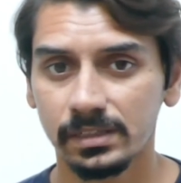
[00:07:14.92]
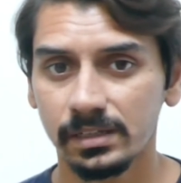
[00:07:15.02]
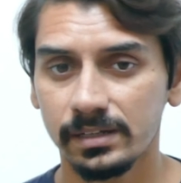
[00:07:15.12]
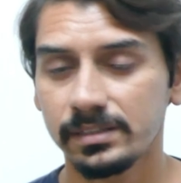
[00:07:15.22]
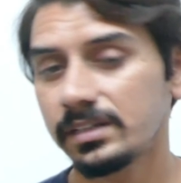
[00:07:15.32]

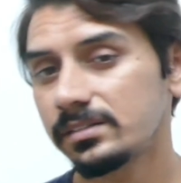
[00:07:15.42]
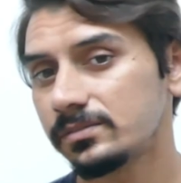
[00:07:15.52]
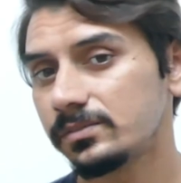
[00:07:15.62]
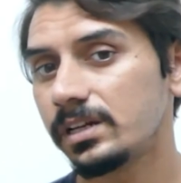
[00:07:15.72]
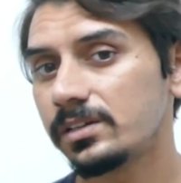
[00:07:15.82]
And
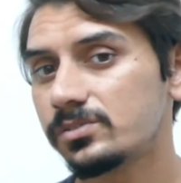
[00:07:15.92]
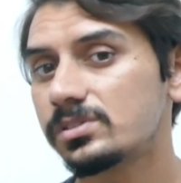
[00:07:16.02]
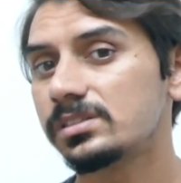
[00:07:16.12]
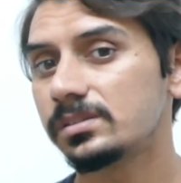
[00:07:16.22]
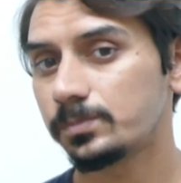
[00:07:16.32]
then we are
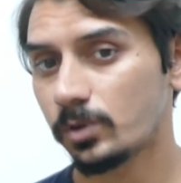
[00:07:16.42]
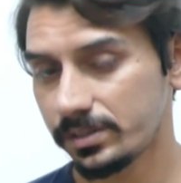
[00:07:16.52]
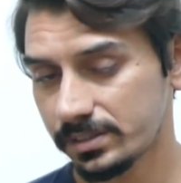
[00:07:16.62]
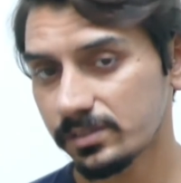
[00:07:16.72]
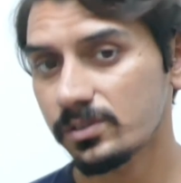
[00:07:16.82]
using the
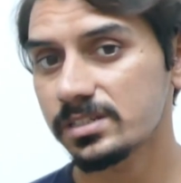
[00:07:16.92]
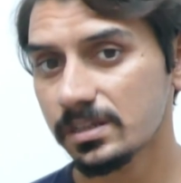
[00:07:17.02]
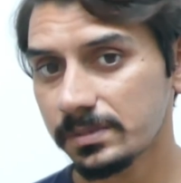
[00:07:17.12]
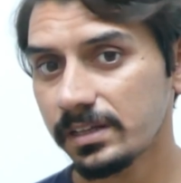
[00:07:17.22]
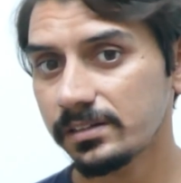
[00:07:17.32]
pointer
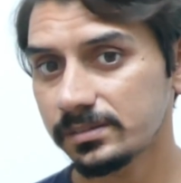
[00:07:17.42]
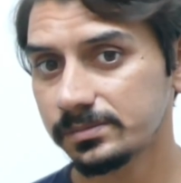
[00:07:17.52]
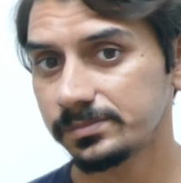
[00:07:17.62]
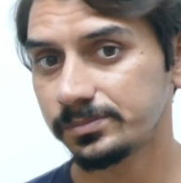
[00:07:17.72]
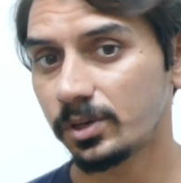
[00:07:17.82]
concept here,
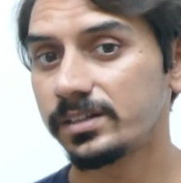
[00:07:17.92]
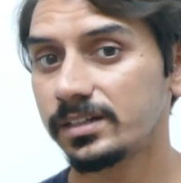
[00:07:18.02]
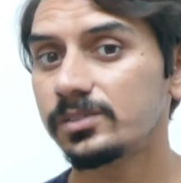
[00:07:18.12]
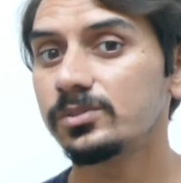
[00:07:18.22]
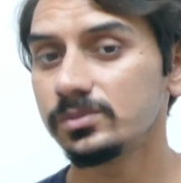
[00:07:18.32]

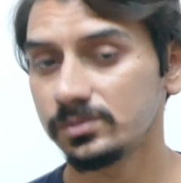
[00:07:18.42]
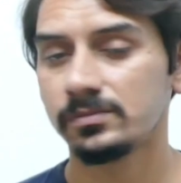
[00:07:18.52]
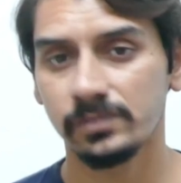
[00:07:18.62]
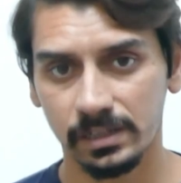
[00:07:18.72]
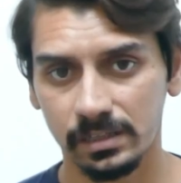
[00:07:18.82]
pointer to
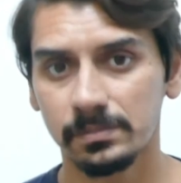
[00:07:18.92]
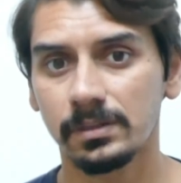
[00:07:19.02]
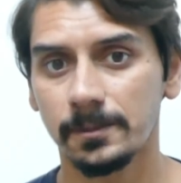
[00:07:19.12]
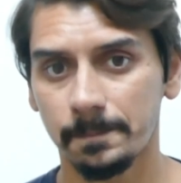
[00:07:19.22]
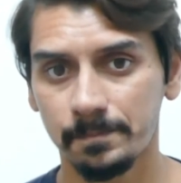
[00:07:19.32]

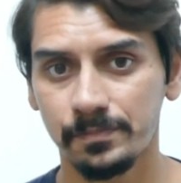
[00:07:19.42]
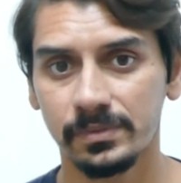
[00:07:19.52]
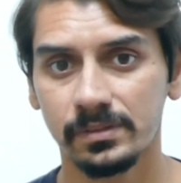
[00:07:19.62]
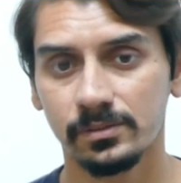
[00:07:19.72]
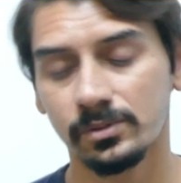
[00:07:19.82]
variable.
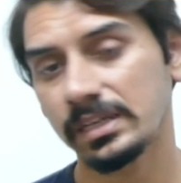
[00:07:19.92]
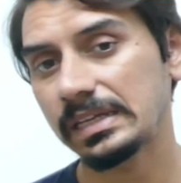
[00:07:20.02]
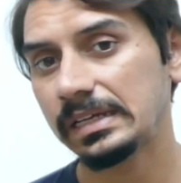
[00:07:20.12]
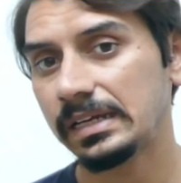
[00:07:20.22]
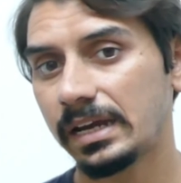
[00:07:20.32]

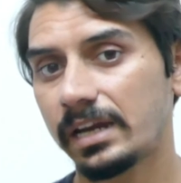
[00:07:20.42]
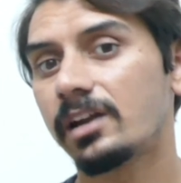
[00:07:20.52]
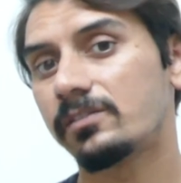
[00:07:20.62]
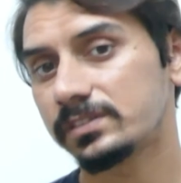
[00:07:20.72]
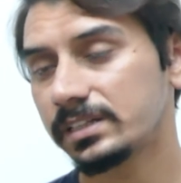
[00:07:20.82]
Okay, and
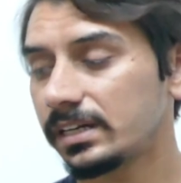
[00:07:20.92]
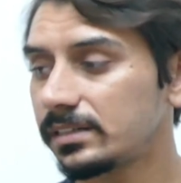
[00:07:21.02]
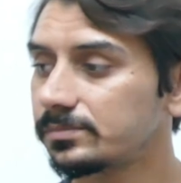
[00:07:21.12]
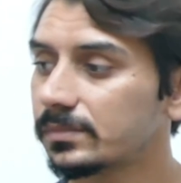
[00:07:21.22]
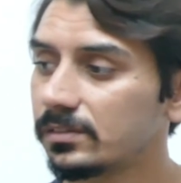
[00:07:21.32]
after
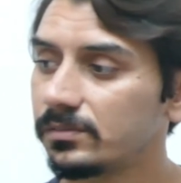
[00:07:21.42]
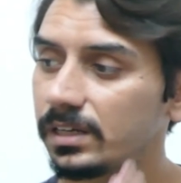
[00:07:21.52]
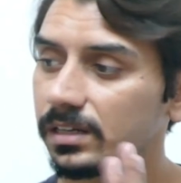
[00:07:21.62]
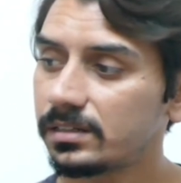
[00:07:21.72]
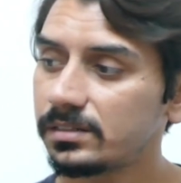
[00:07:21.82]
that
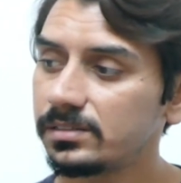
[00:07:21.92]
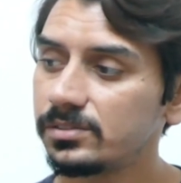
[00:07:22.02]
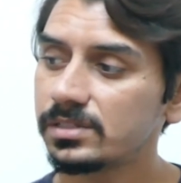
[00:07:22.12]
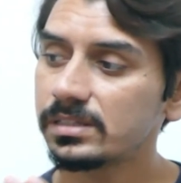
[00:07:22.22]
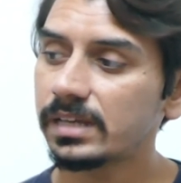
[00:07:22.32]
we are
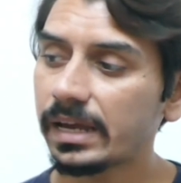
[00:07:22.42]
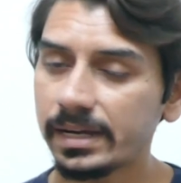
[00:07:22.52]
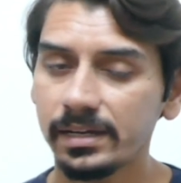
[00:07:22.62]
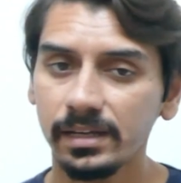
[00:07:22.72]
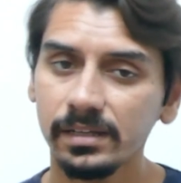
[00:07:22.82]
using the
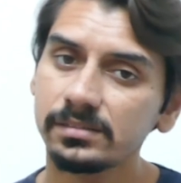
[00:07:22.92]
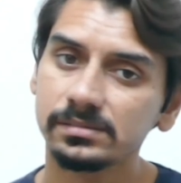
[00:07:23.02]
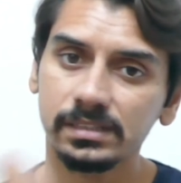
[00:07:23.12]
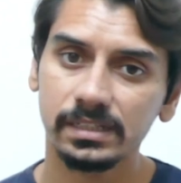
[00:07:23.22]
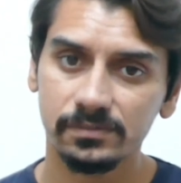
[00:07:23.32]
and
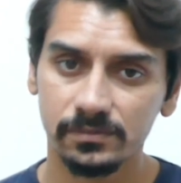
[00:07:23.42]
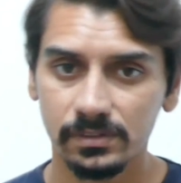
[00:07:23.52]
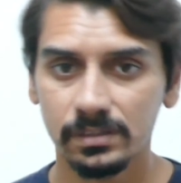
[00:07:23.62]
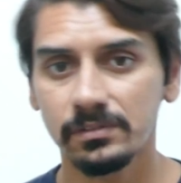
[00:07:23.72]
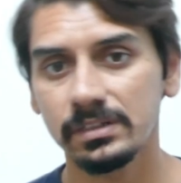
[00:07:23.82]
a, then
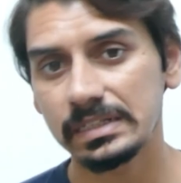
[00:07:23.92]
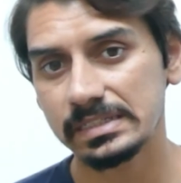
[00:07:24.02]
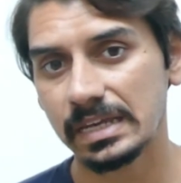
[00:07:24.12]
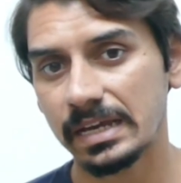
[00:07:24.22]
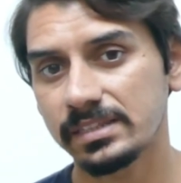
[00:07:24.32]
we will
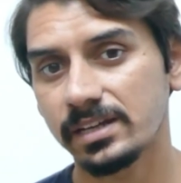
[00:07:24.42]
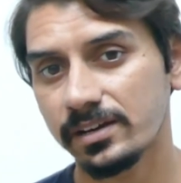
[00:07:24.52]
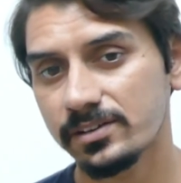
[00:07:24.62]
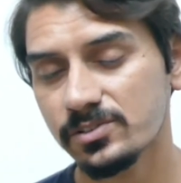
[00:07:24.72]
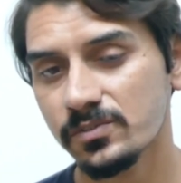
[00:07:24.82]
assign the
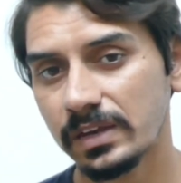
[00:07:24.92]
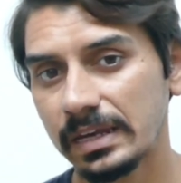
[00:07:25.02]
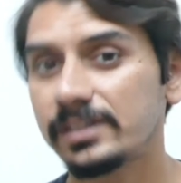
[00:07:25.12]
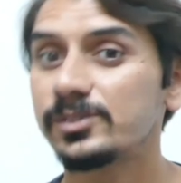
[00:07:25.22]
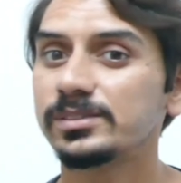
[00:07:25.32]
address of
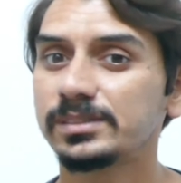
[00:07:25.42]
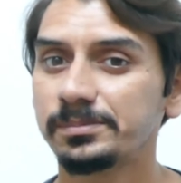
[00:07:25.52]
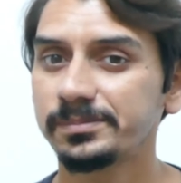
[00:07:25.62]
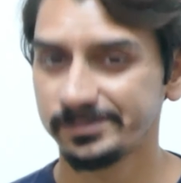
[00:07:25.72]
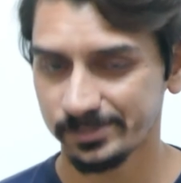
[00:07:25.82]
a into
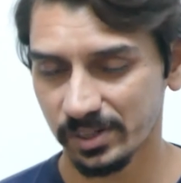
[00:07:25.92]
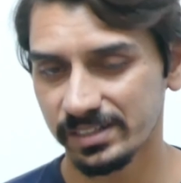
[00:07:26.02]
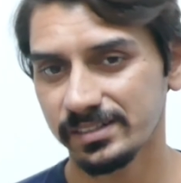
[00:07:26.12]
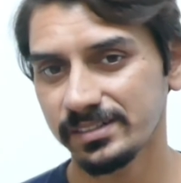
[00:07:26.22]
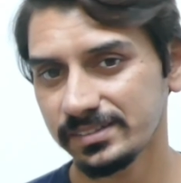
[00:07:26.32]
some
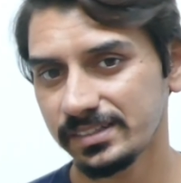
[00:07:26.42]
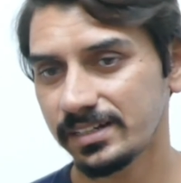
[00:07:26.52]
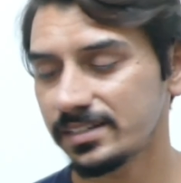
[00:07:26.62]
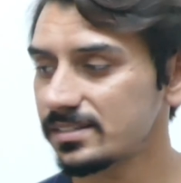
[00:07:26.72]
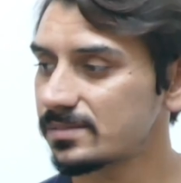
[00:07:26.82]
pointer,
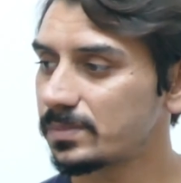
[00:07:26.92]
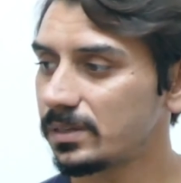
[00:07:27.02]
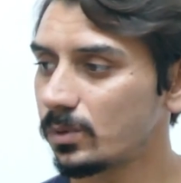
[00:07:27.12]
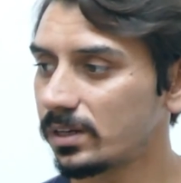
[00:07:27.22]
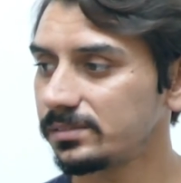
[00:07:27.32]
that is
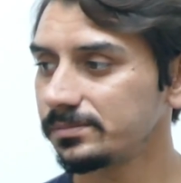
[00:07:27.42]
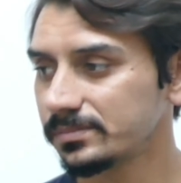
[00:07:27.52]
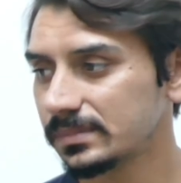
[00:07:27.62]
p1,